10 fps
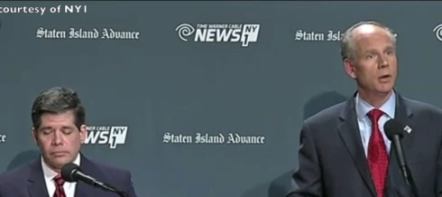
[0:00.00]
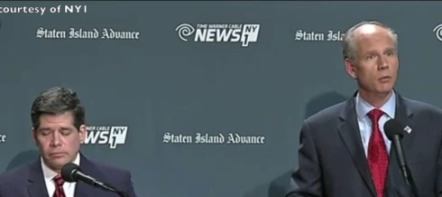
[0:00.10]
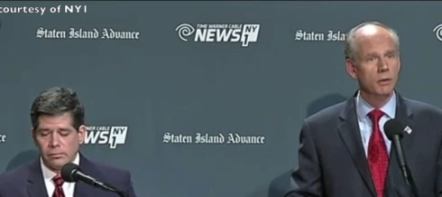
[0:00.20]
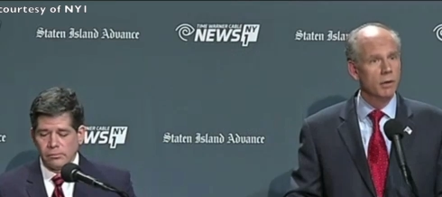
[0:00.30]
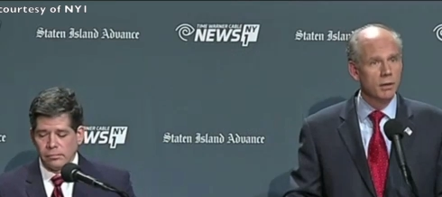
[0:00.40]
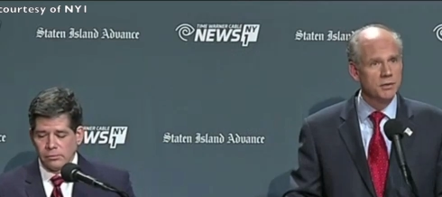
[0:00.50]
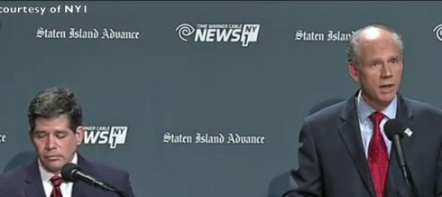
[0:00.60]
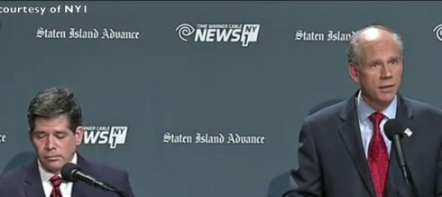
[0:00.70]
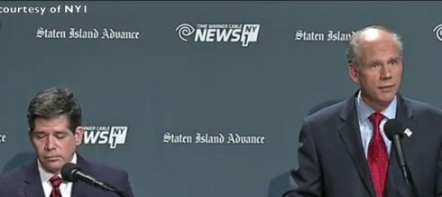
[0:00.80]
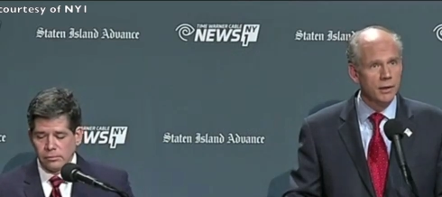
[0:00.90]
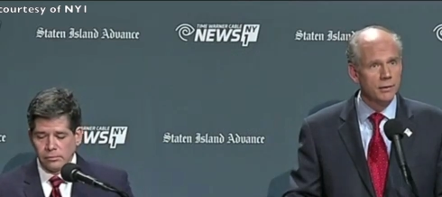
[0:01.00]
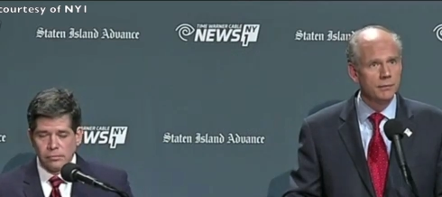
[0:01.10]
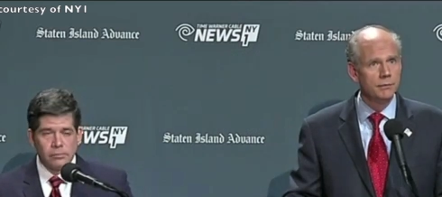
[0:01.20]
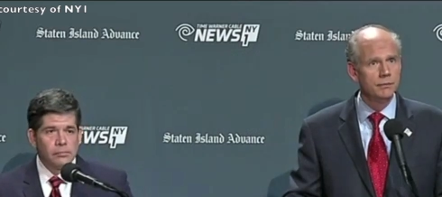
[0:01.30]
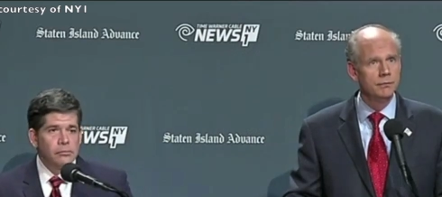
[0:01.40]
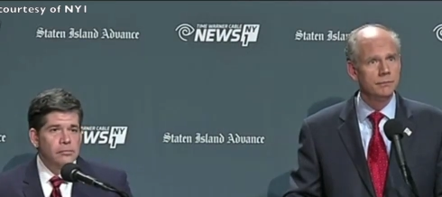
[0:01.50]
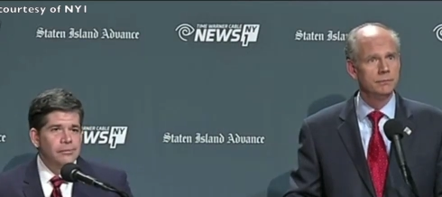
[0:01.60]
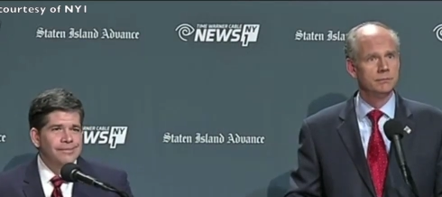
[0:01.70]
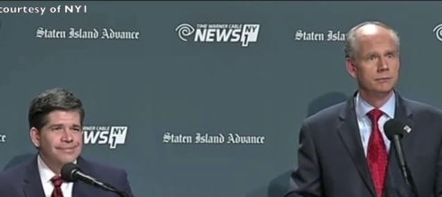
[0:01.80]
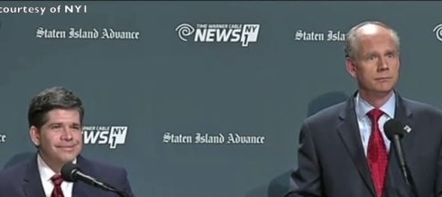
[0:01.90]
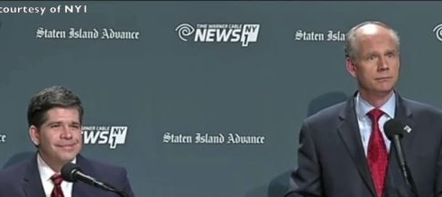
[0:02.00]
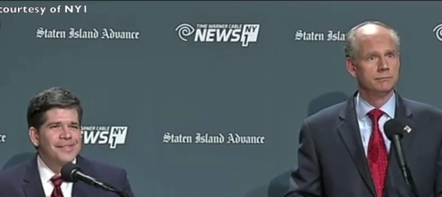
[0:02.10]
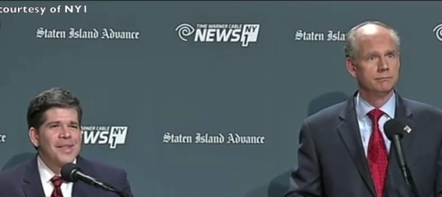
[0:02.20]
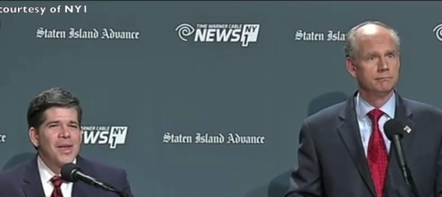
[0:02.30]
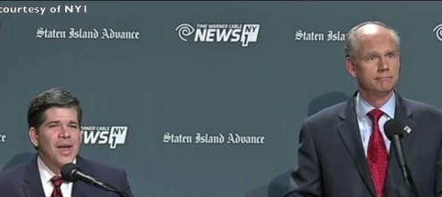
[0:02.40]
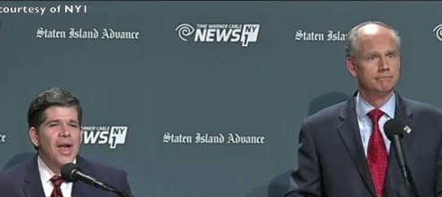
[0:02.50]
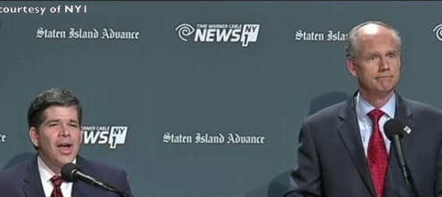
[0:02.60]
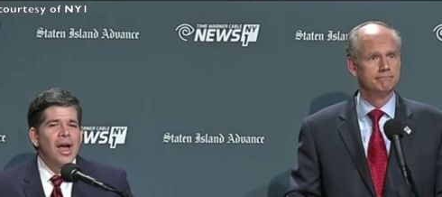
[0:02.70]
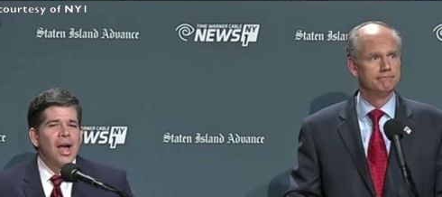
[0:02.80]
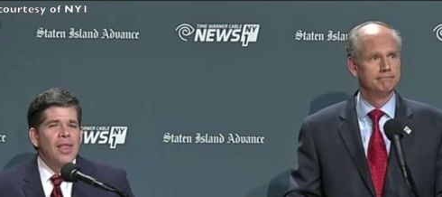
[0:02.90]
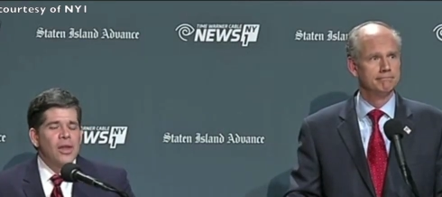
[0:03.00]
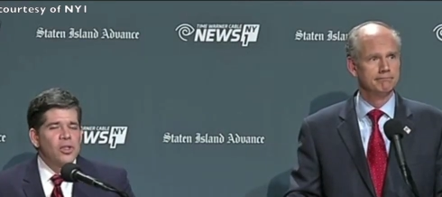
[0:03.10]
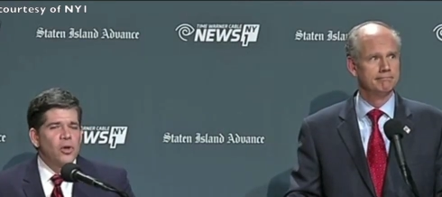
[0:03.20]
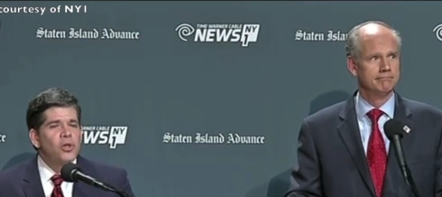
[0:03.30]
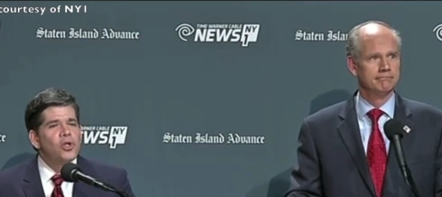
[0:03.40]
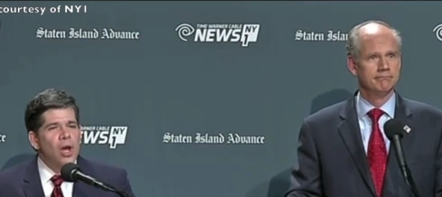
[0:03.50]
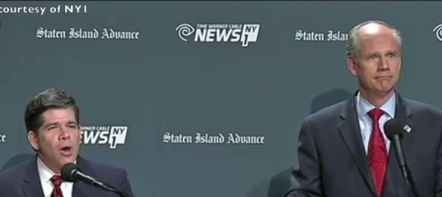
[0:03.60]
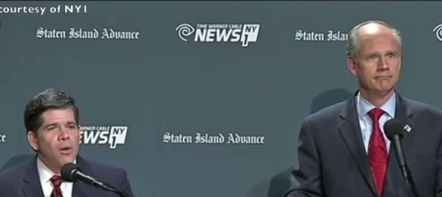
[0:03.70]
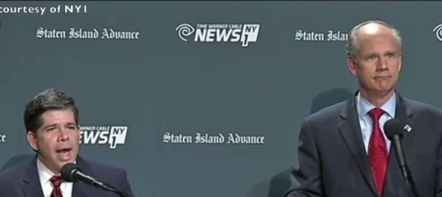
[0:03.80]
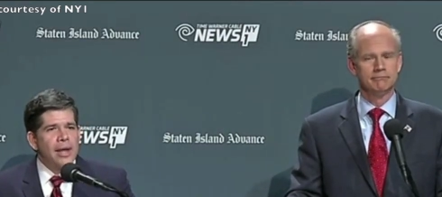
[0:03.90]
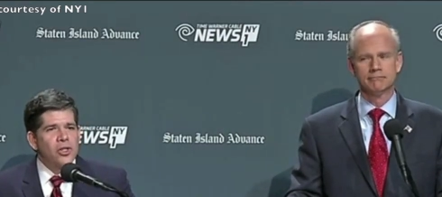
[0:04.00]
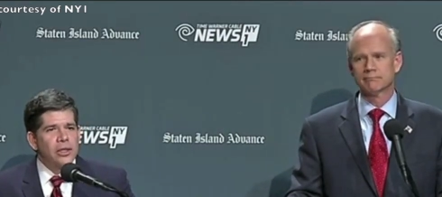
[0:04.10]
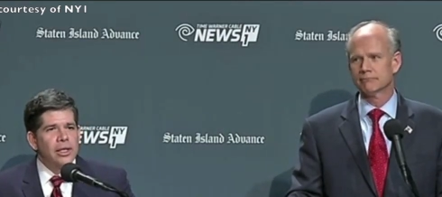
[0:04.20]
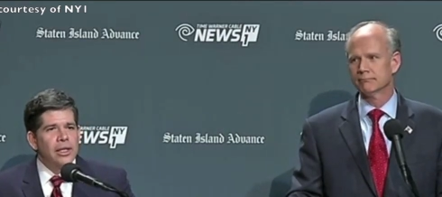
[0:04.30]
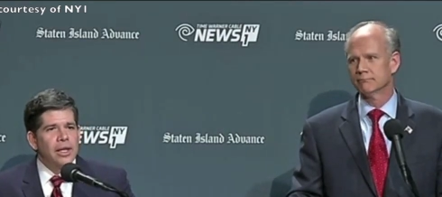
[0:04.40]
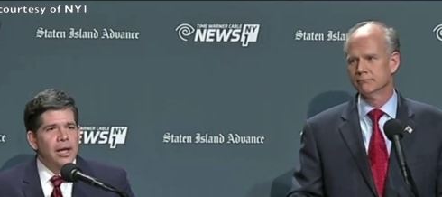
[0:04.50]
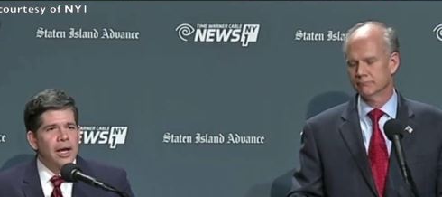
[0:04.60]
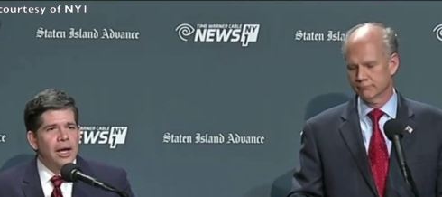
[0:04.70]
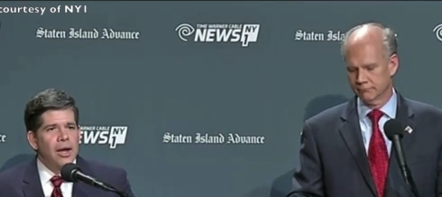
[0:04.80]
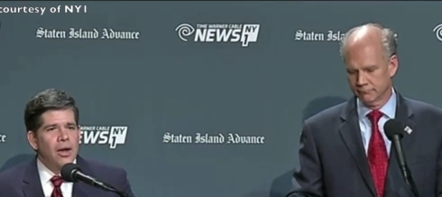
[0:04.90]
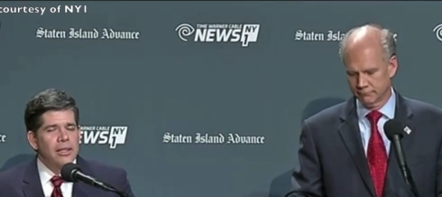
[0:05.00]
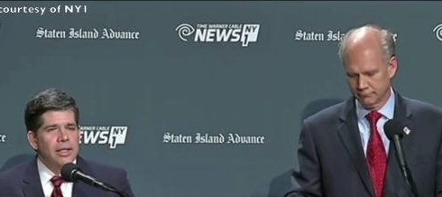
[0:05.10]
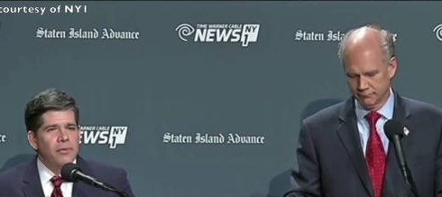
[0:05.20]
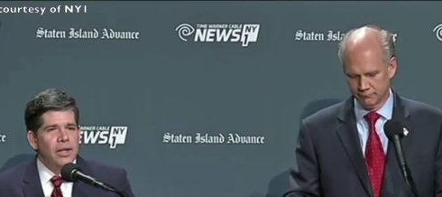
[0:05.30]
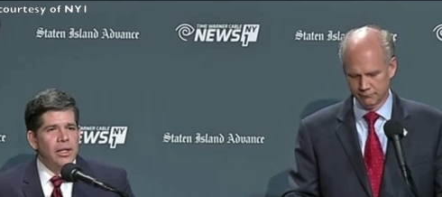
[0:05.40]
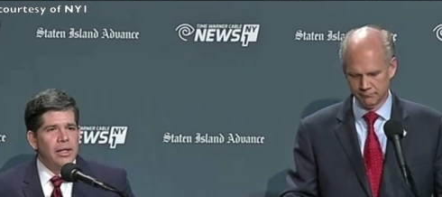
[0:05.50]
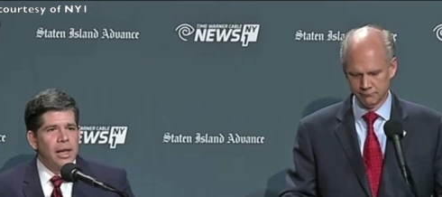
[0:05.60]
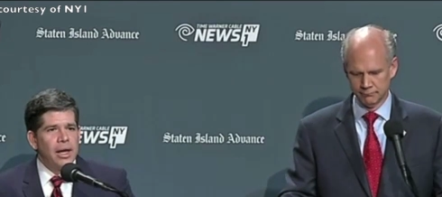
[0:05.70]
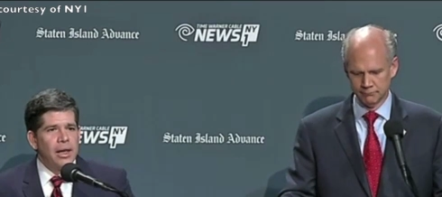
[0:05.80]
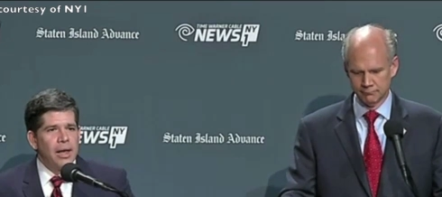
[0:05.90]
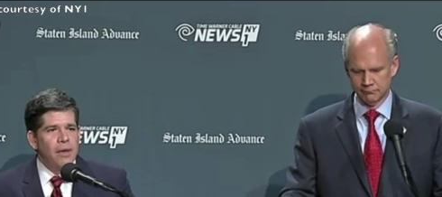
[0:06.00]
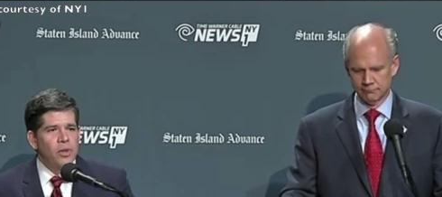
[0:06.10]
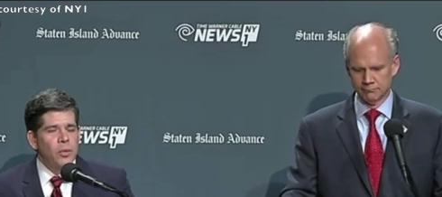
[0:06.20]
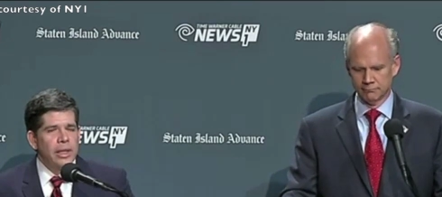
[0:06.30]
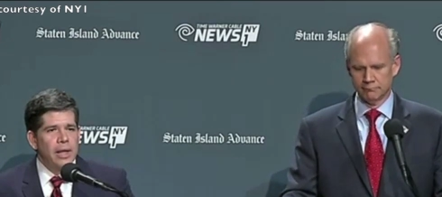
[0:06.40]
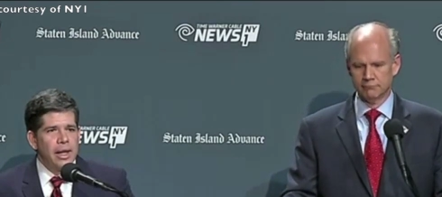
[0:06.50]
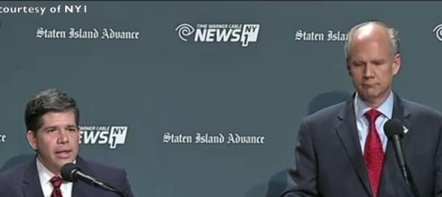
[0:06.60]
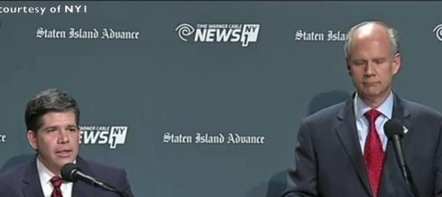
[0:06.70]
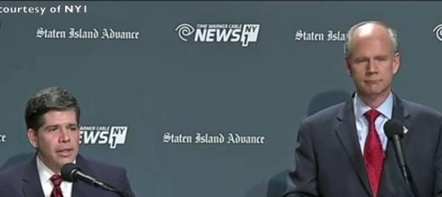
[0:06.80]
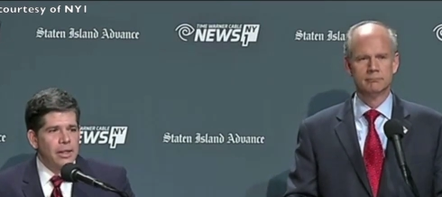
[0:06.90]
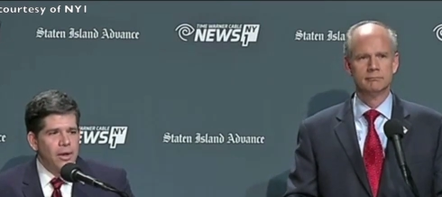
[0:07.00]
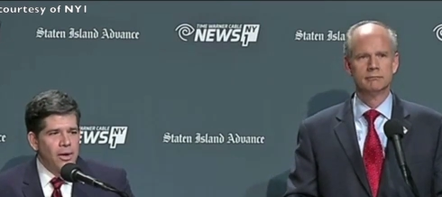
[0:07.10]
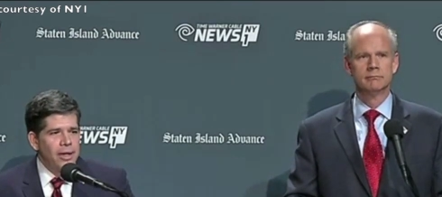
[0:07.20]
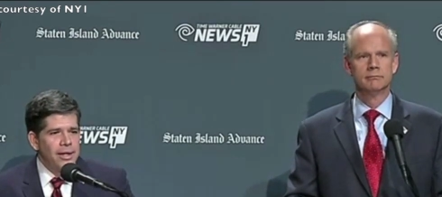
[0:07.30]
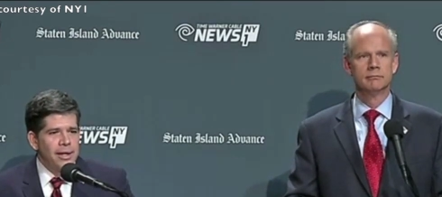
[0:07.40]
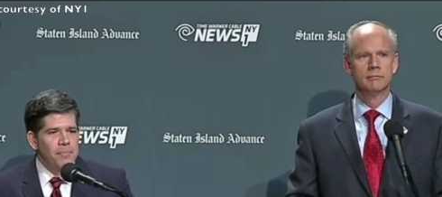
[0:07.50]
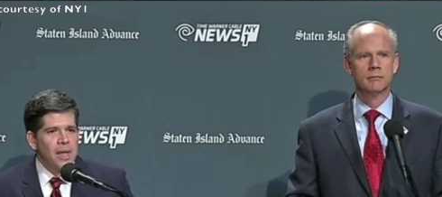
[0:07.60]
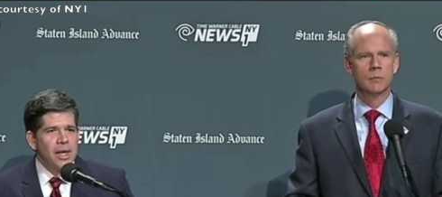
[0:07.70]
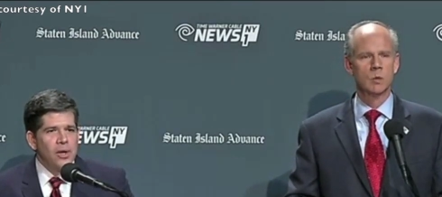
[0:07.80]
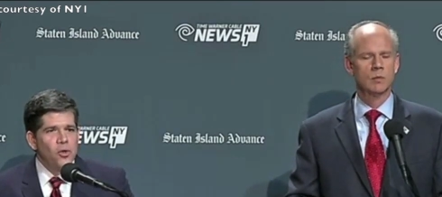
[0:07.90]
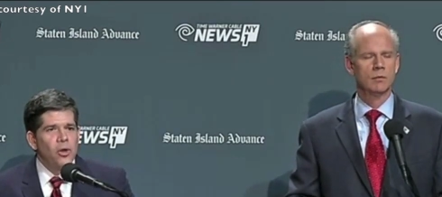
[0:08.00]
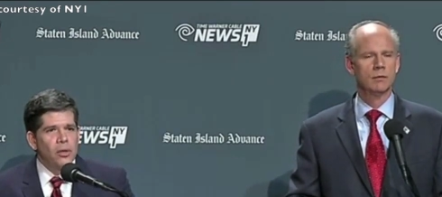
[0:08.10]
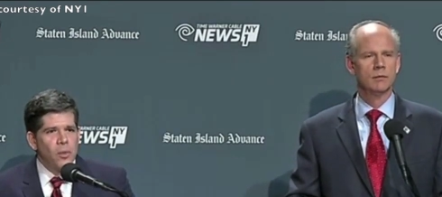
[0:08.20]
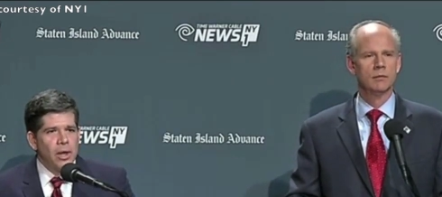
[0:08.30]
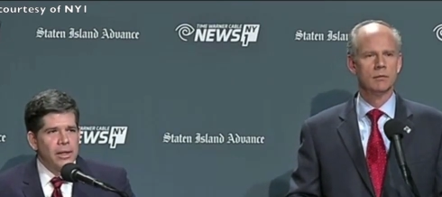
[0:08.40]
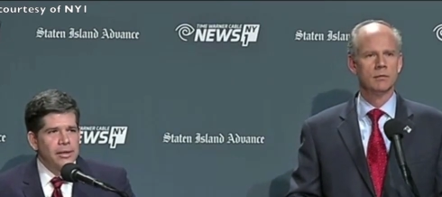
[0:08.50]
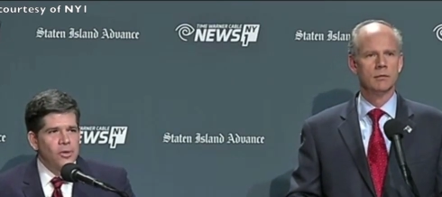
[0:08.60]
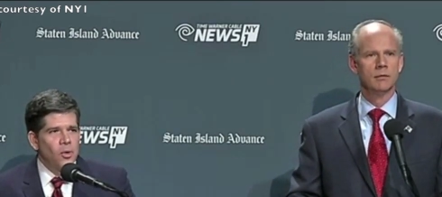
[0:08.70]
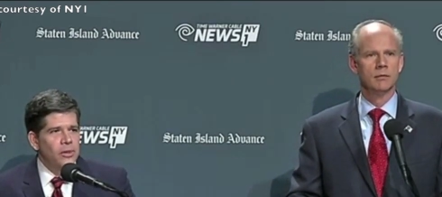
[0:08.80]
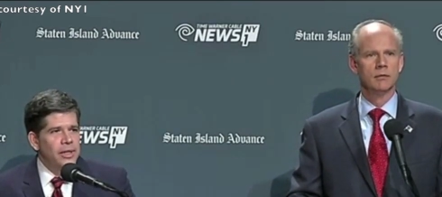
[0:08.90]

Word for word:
Speaker 1: A rerun of Seinfeld. Mr. Gentile?
Speaker 2: There's a good show, actually, on TV every weeknight on New York One called